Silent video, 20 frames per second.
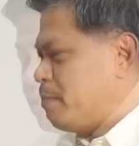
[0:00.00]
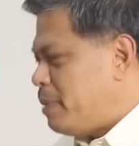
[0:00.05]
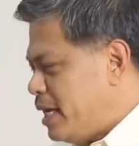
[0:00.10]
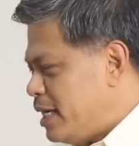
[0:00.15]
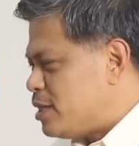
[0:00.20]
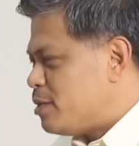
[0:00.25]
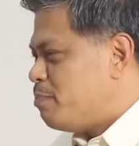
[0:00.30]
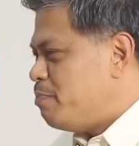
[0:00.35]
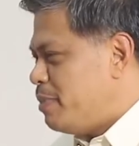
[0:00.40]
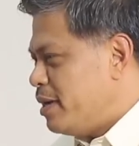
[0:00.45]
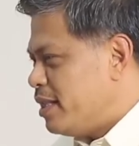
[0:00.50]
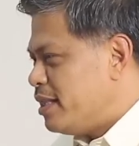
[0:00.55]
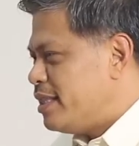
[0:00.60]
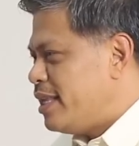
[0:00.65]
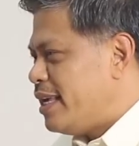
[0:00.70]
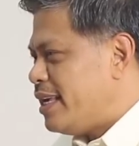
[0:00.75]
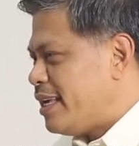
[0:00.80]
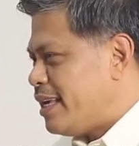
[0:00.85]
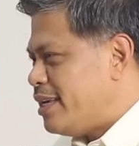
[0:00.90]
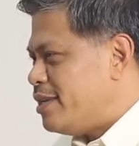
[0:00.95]
Peace
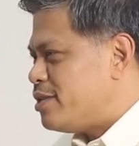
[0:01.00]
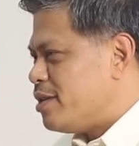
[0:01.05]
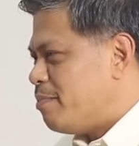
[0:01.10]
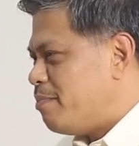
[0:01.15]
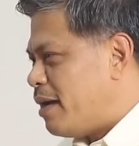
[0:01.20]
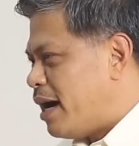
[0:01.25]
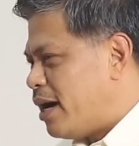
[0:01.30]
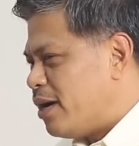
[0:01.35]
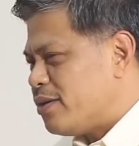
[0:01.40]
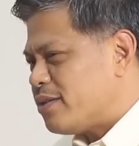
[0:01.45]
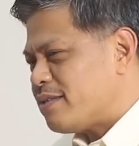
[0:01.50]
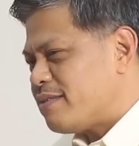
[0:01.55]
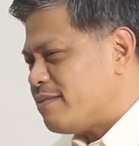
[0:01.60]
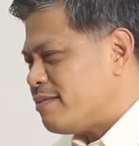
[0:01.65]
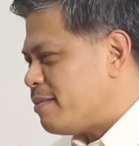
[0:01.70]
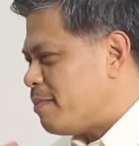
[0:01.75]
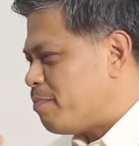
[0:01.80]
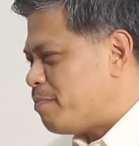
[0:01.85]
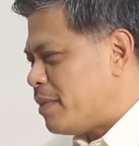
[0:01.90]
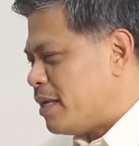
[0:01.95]
building is about
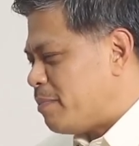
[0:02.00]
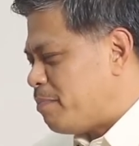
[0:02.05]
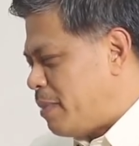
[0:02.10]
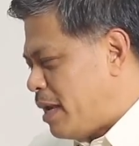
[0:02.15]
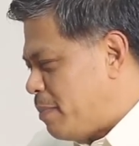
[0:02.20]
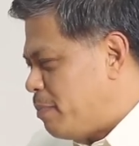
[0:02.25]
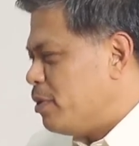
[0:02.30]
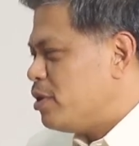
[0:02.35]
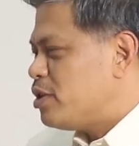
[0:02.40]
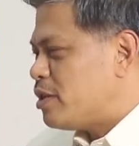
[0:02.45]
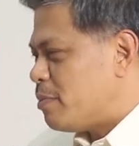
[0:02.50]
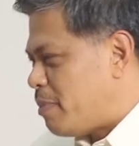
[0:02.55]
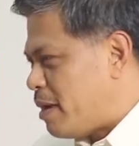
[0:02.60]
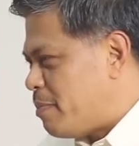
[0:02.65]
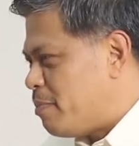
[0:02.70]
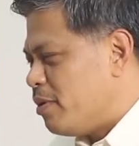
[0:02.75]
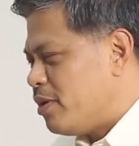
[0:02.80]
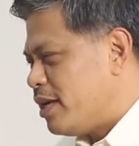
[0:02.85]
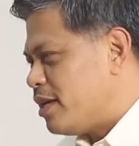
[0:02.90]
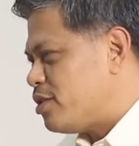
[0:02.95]

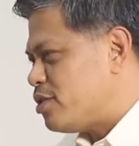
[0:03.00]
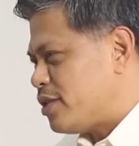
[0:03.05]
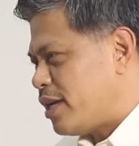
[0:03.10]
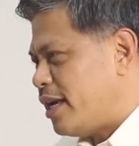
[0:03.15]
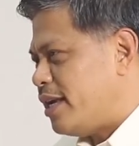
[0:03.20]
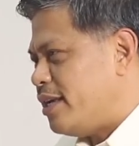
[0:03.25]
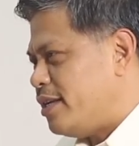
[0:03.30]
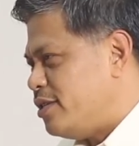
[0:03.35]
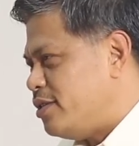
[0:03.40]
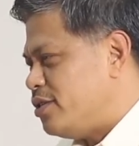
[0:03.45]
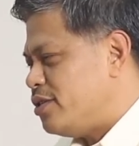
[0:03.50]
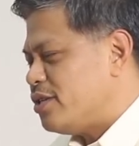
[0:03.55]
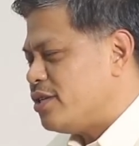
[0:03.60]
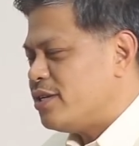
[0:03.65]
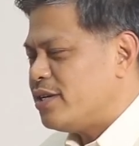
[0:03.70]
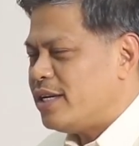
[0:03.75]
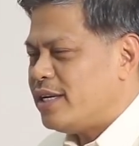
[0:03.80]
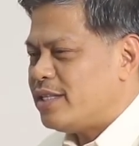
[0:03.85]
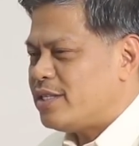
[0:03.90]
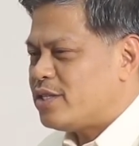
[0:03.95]
people-to-people exchange.
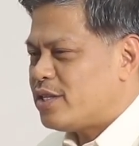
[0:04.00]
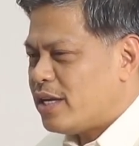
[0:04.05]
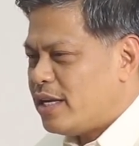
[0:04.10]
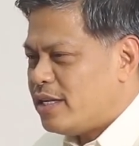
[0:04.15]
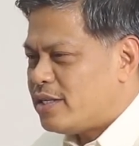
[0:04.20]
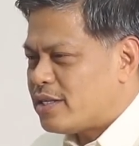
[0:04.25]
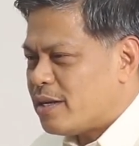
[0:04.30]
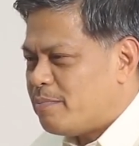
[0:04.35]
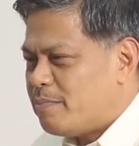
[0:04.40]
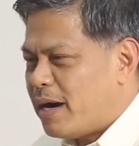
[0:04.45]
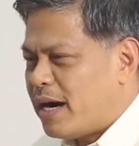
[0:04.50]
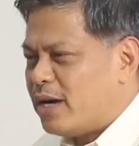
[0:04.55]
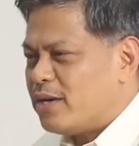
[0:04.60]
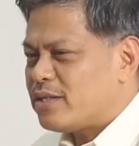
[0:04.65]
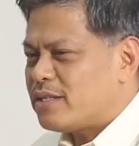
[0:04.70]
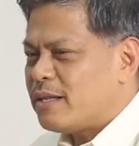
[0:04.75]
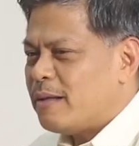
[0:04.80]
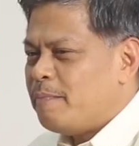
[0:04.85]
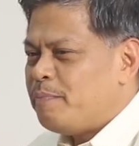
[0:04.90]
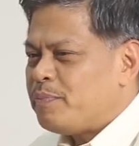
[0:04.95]
It's
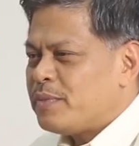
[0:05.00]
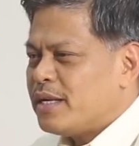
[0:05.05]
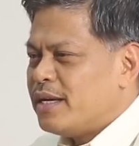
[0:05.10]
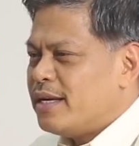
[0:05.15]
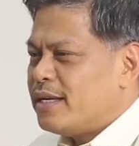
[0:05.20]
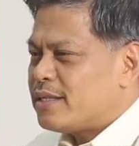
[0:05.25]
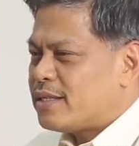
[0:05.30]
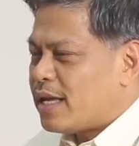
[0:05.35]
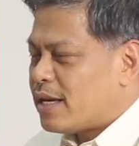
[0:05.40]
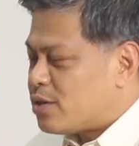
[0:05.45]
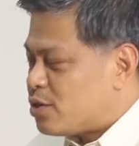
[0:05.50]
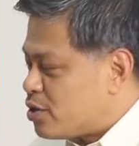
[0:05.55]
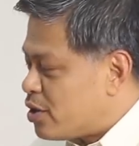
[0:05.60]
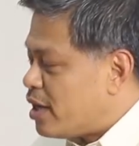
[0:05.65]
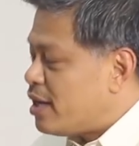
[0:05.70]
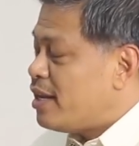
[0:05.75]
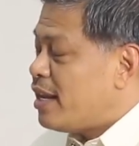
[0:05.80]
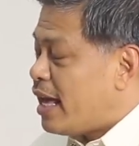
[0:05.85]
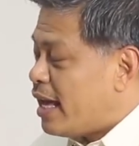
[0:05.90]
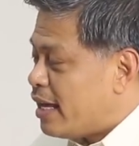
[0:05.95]
about
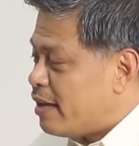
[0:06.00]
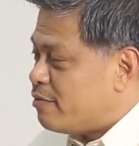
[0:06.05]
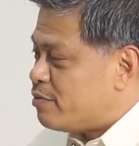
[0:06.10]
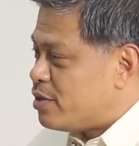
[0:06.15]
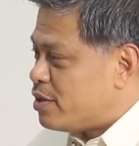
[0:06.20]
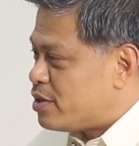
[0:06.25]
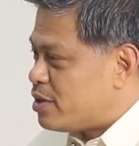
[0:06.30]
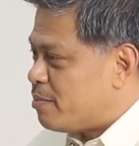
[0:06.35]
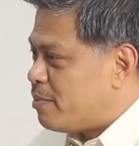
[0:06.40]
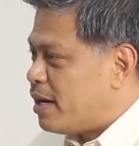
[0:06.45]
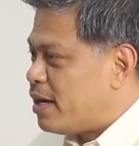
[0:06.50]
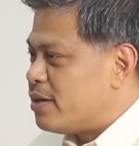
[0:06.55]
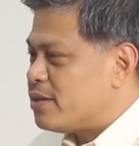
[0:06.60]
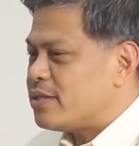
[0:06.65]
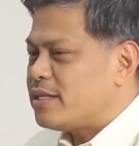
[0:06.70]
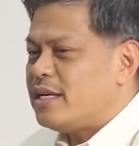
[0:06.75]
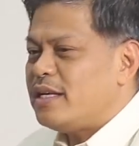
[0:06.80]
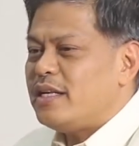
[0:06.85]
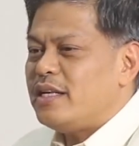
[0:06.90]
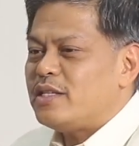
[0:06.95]
touching lives. It's
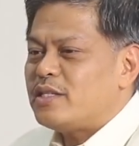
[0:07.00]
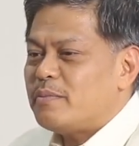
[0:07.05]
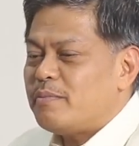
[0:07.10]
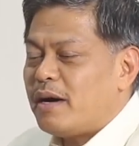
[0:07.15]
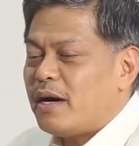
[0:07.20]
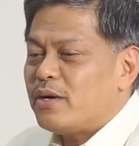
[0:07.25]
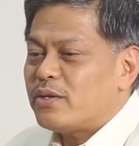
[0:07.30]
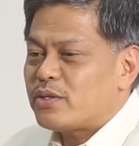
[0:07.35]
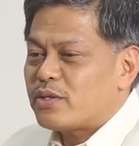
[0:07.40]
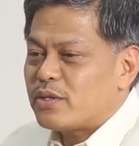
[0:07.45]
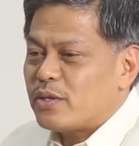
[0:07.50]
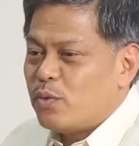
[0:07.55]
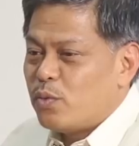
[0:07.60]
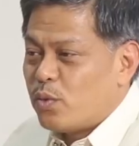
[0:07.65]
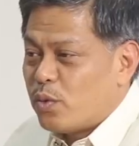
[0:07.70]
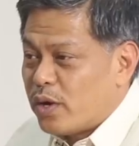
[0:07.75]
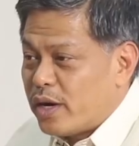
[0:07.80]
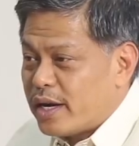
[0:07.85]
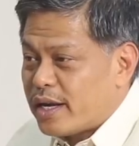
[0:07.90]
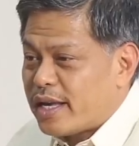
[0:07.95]
about
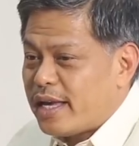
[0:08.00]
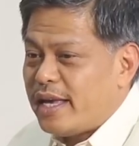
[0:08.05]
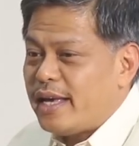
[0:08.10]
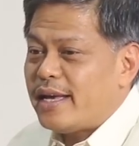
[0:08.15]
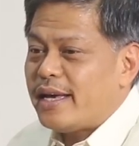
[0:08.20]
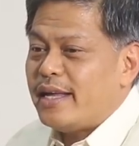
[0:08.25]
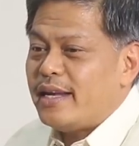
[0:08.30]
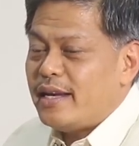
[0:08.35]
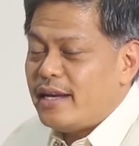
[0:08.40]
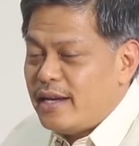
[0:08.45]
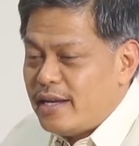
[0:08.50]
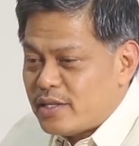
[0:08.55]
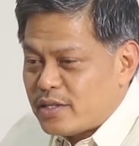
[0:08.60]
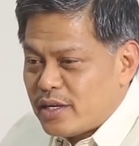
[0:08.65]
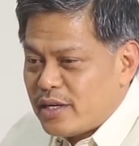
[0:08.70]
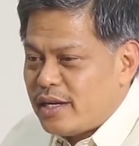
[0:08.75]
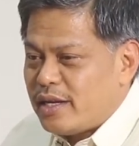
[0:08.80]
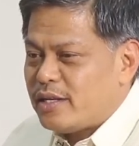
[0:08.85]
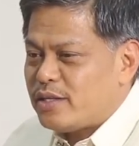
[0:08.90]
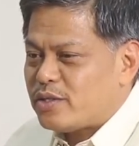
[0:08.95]
working and
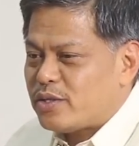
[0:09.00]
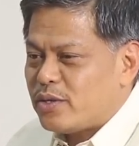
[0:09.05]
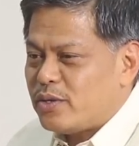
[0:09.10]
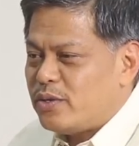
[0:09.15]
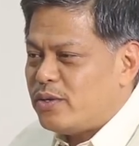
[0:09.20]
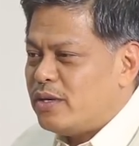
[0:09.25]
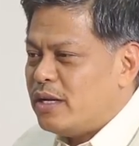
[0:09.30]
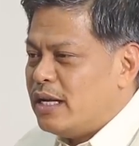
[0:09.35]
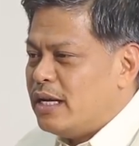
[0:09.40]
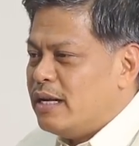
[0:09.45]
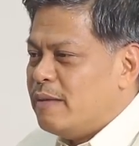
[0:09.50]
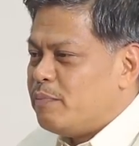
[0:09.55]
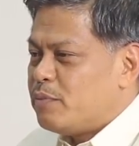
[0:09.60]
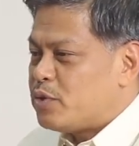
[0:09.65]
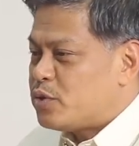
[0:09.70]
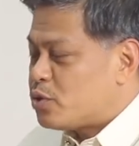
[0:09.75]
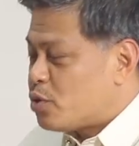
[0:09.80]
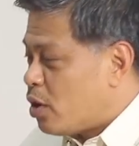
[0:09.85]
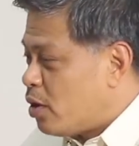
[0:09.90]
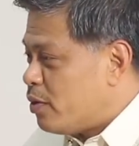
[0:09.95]
listening to
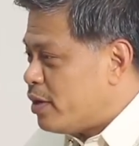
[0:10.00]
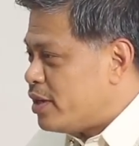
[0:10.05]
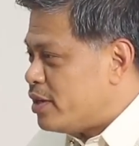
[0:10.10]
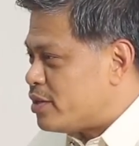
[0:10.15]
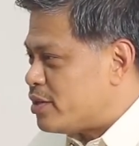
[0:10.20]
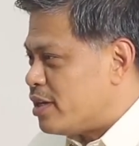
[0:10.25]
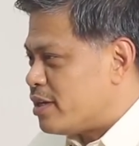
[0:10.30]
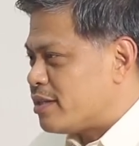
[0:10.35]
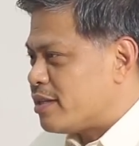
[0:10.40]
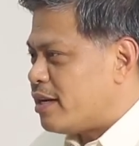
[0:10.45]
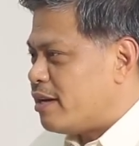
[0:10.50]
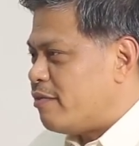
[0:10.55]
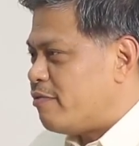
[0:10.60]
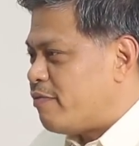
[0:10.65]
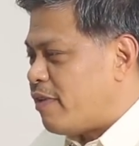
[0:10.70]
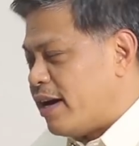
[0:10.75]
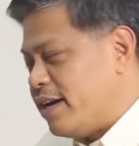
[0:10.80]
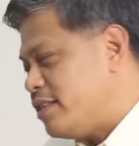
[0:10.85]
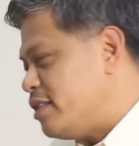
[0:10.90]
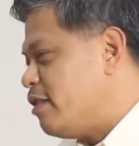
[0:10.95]
stories that are
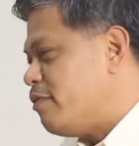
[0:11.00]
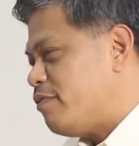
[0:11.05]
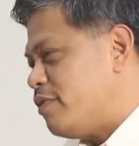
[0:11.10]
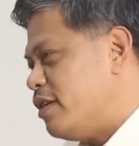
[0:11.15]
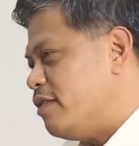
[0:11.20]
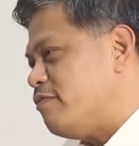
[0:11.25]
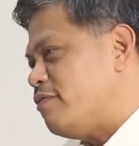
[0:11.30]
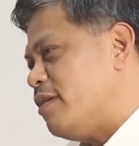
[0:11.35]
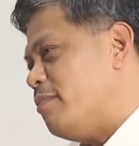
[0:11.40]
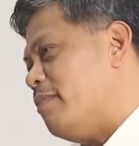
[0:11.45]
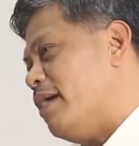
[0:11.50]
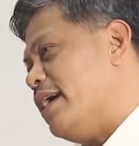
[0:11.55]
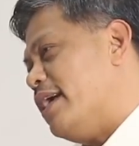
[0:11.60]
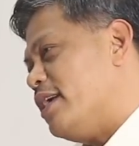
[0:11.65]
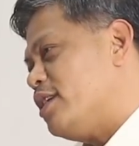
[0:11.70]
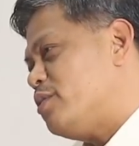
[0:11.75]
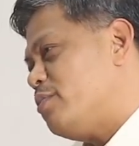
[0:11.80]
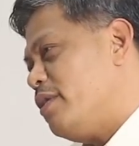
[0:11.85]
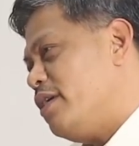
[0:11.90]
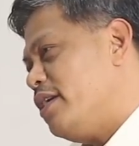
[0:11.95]
far different from my
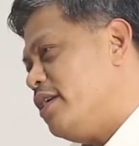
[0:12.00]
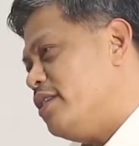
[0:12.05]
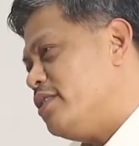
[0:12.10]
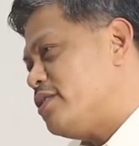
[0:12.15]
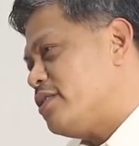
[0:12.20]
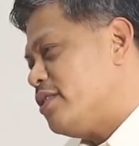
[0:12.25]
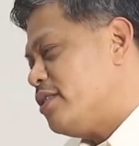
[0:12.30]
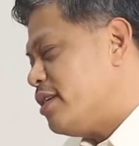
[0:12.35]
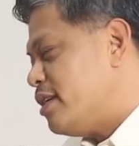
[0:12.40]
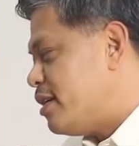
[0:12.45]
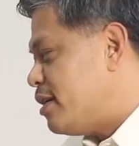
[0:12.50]
experience.